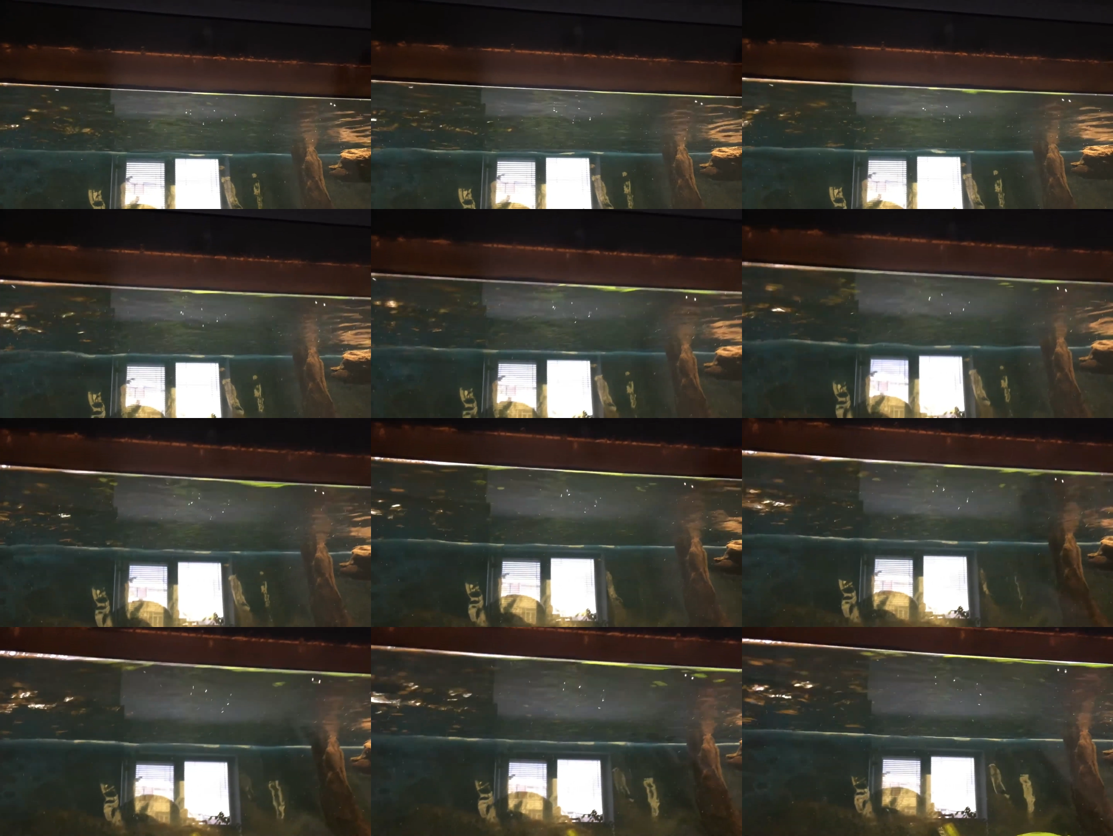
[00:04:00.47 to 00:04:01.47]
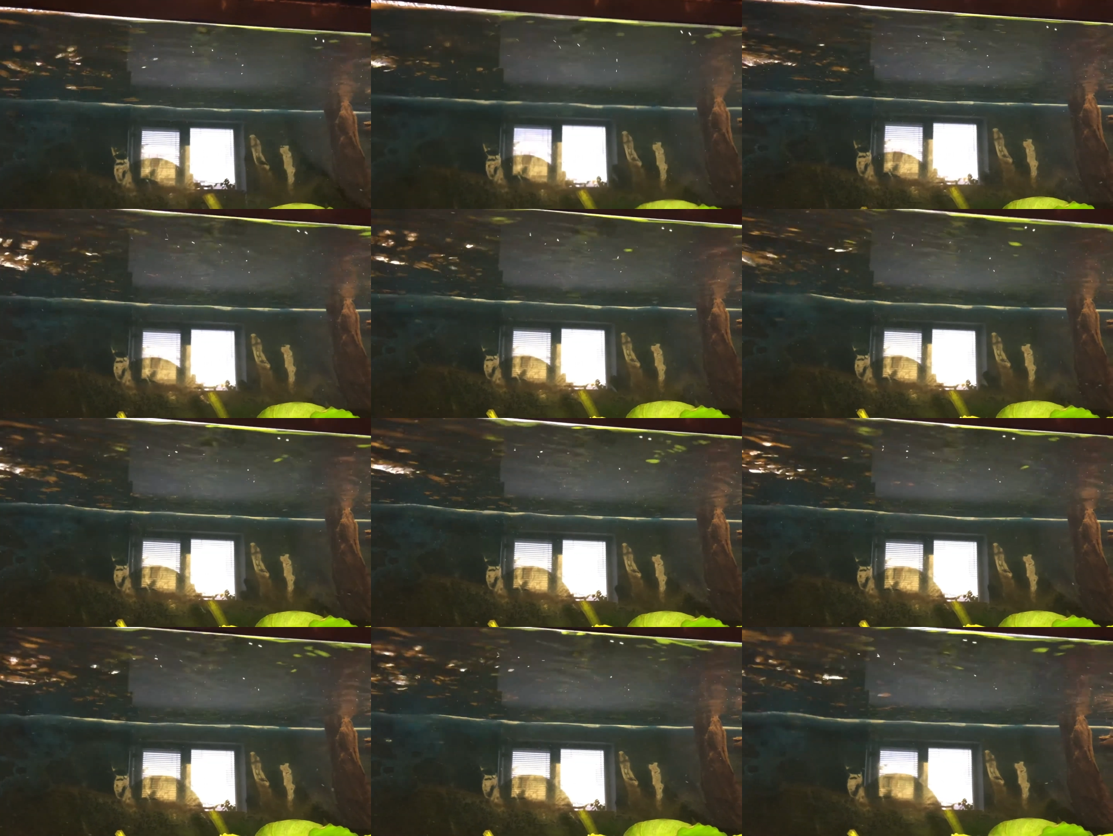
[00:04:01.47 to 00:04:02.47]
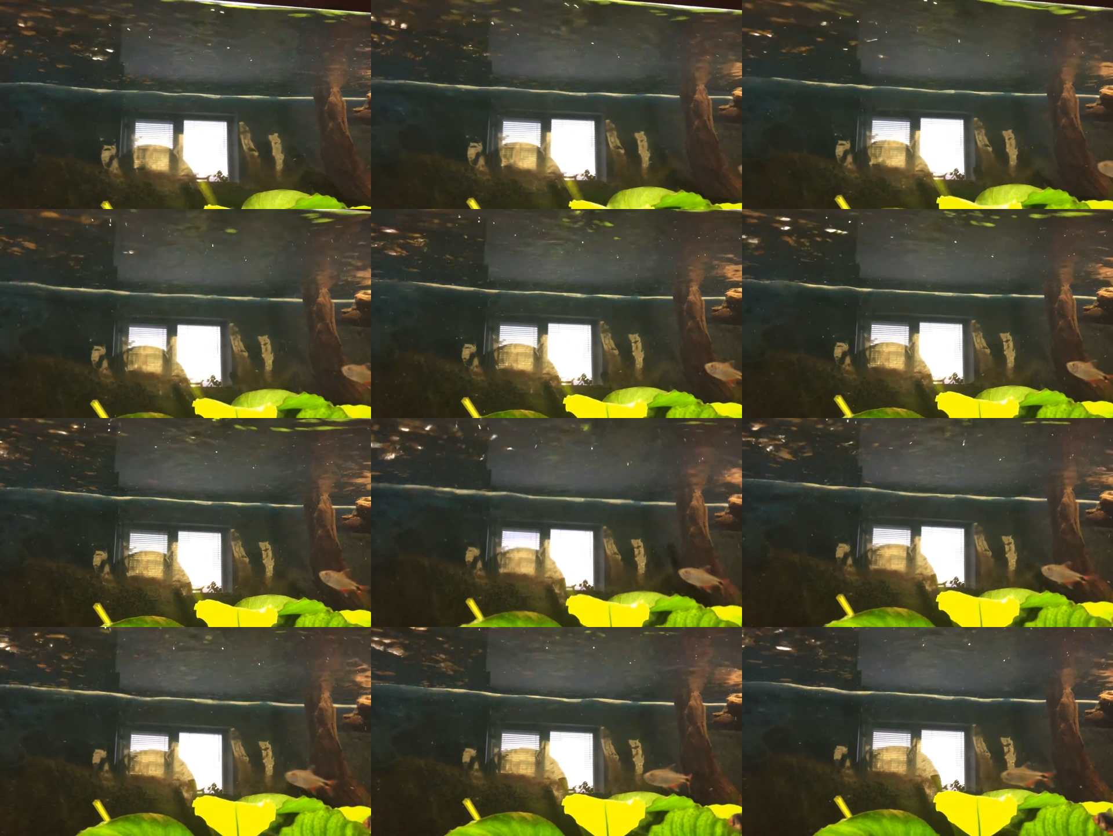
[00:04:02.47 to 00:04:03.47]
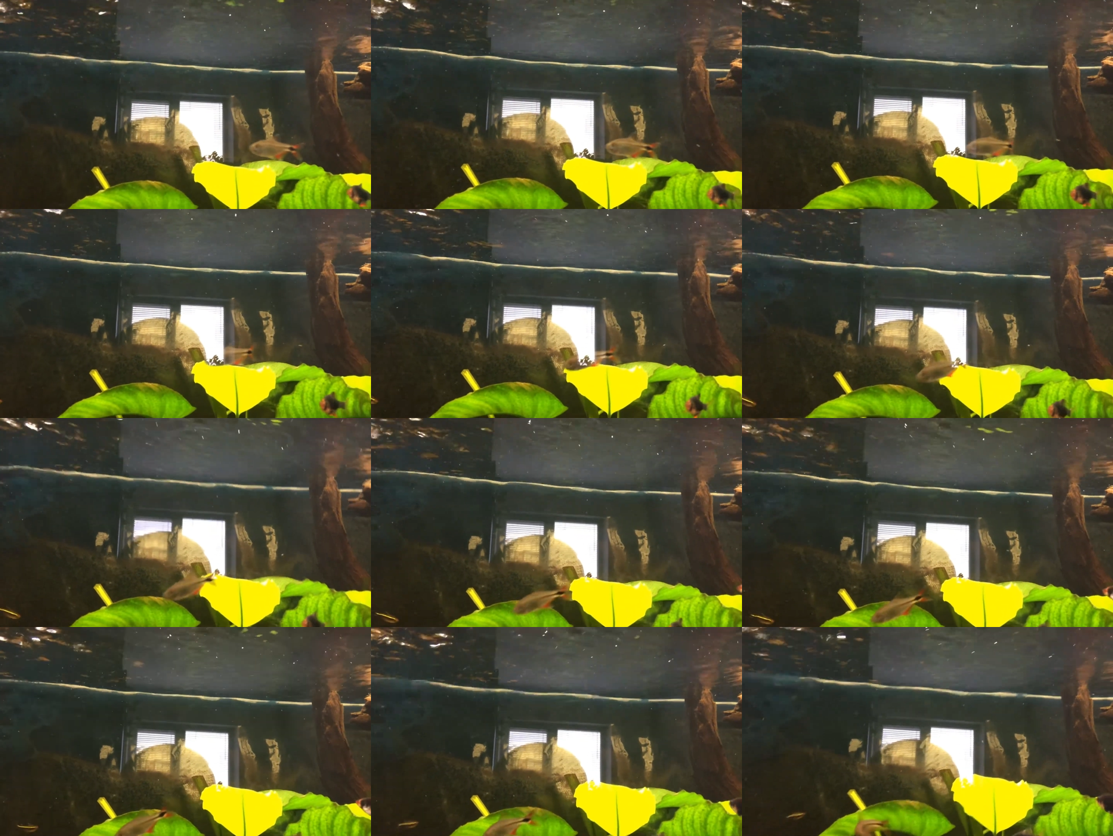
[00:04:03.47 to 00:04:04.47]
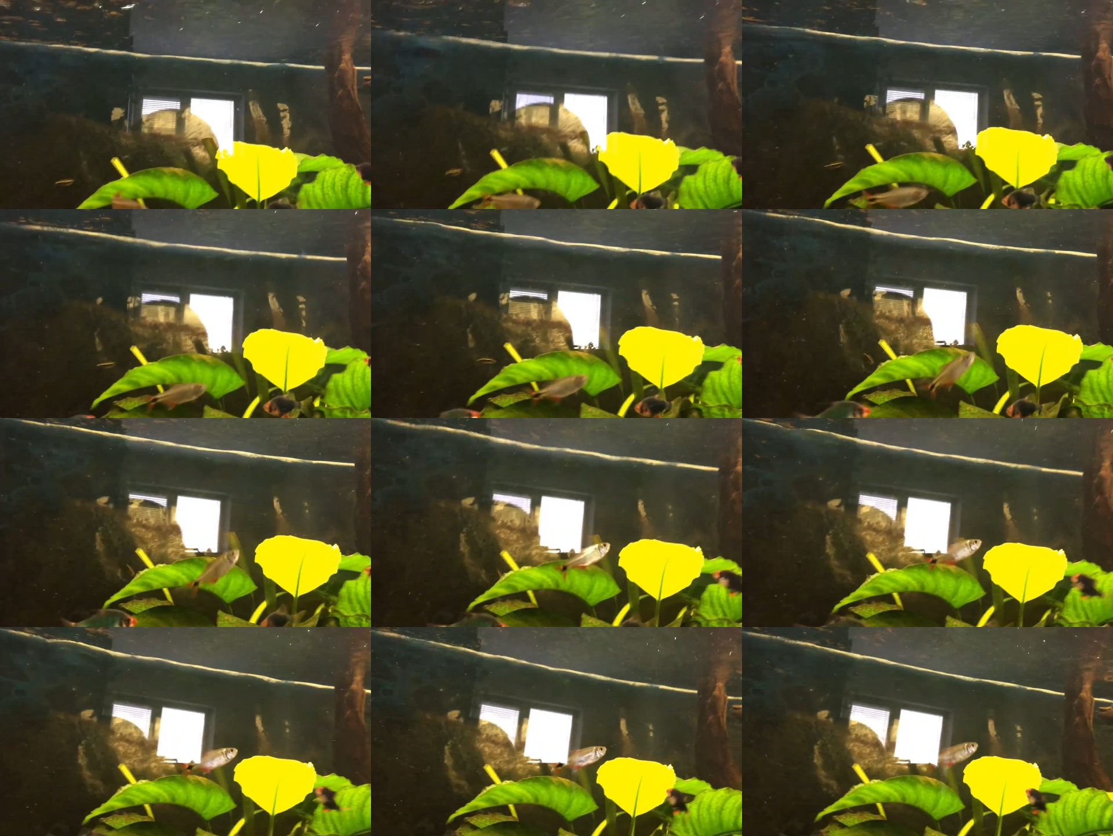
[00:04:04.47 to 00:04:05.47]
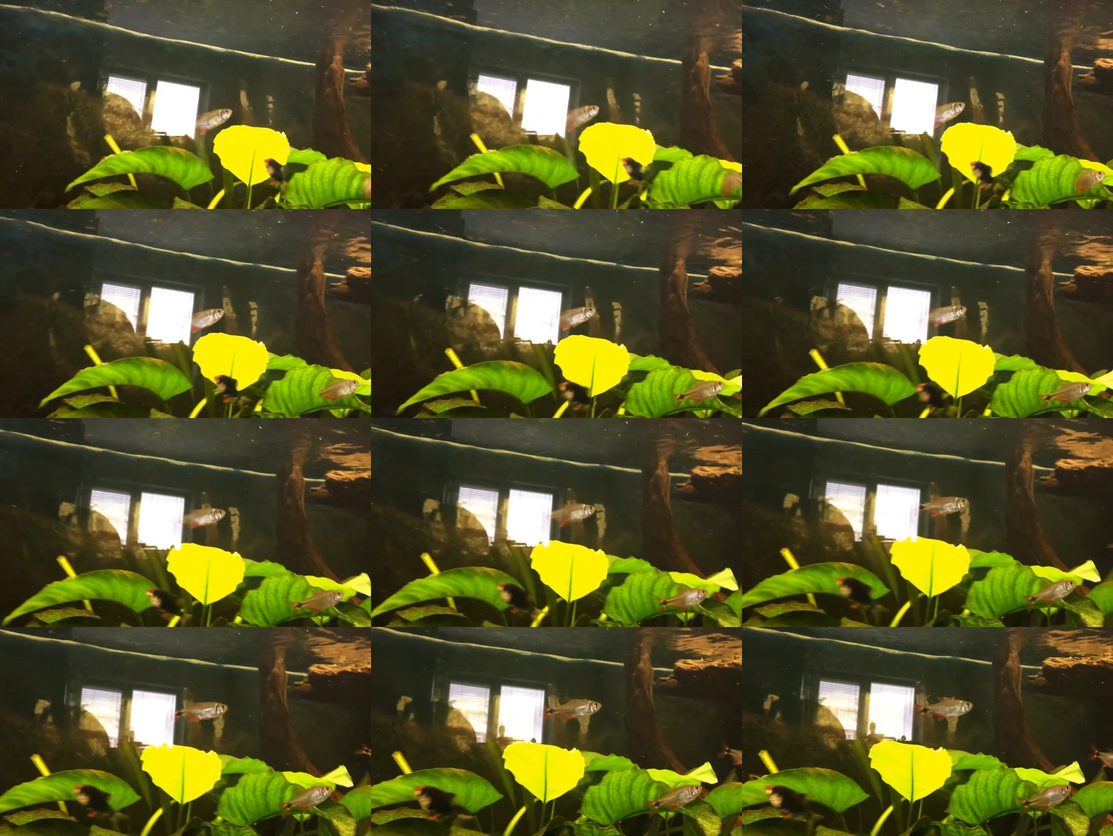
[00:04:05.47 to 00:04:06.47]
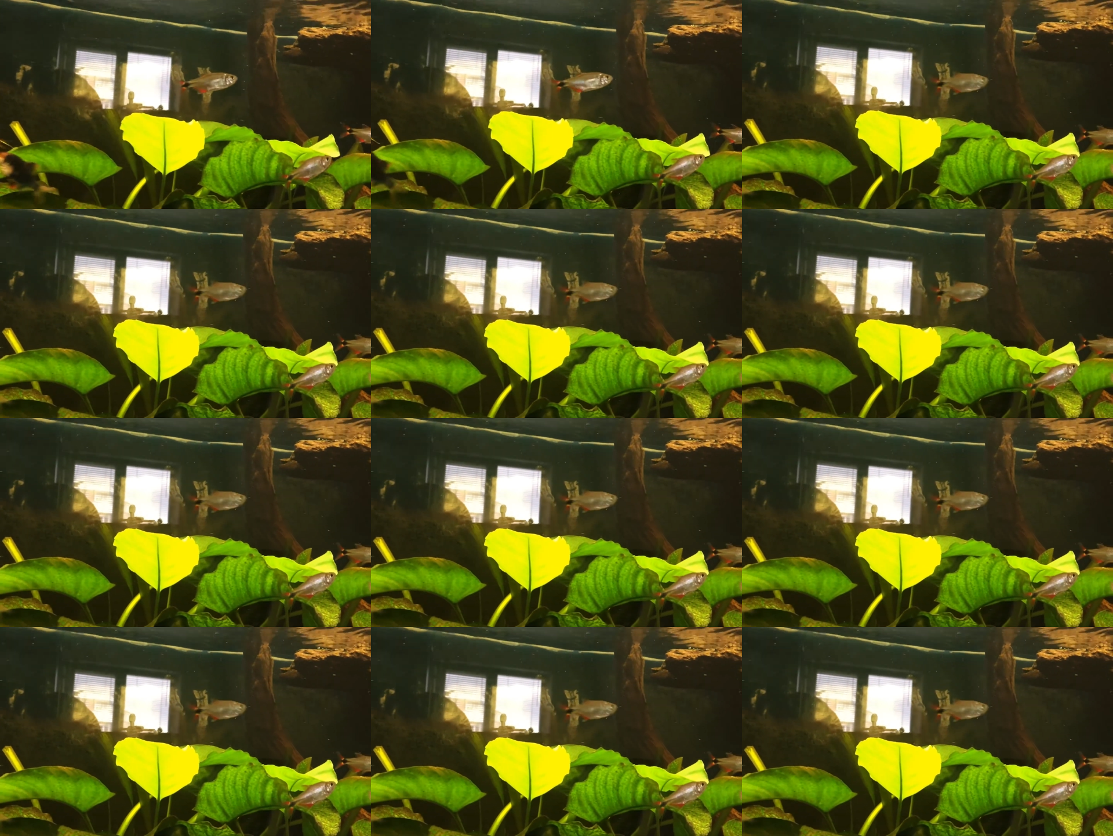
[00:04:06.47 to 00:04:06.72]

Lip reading: Nobody's mouth can be seen.